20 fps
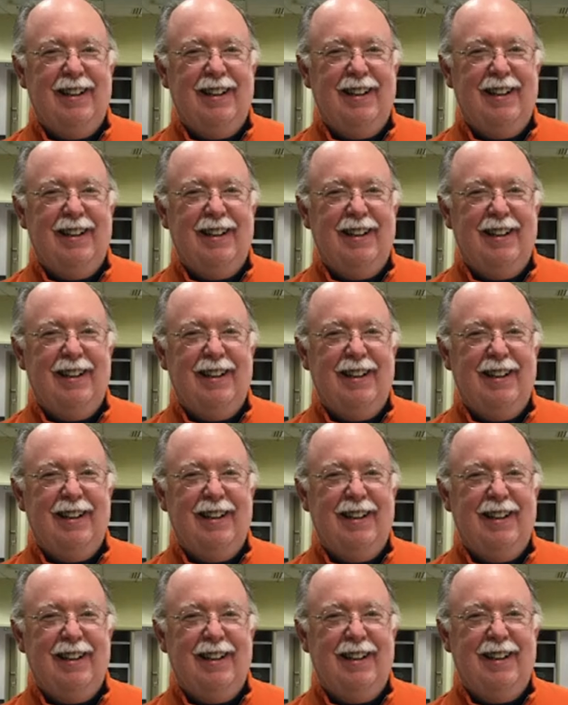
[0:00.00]

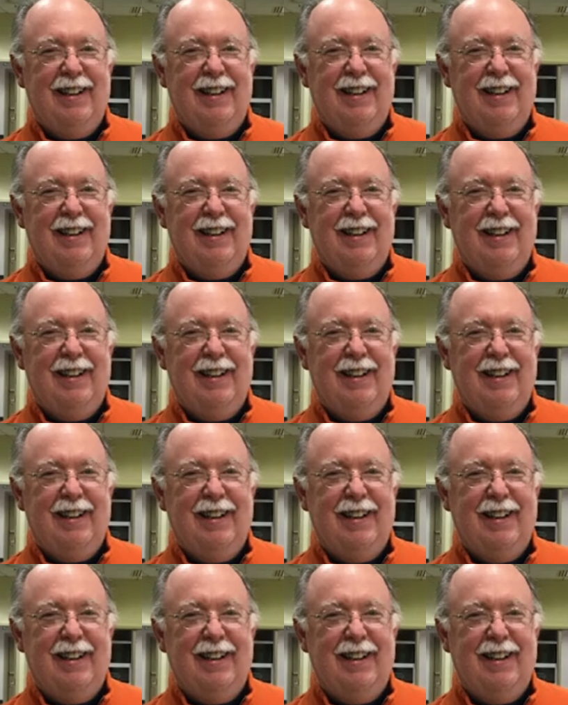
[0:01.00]

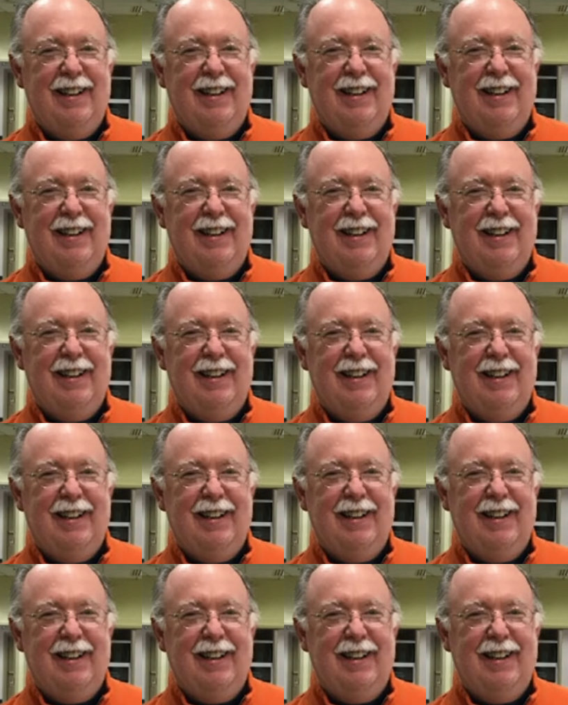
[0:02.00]

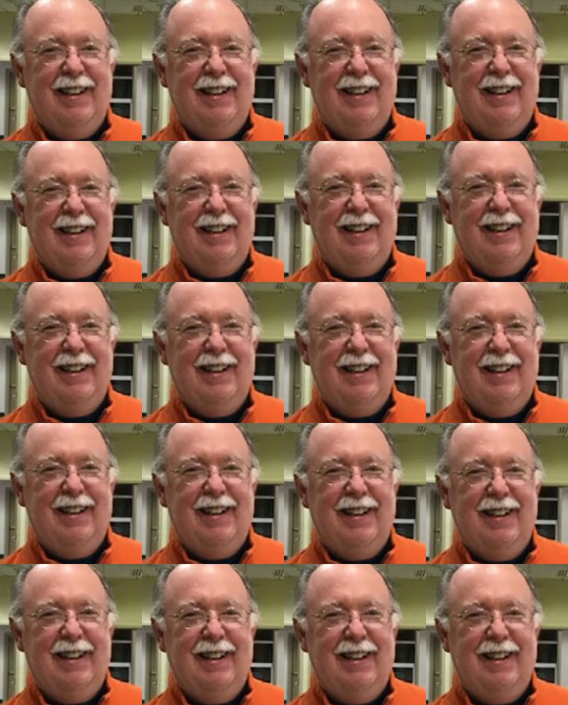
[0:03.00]

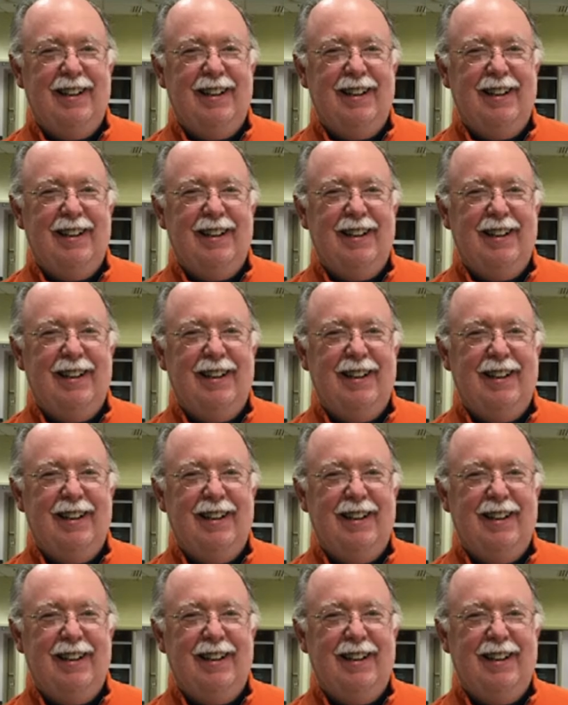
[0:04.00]
The person shown says nothing.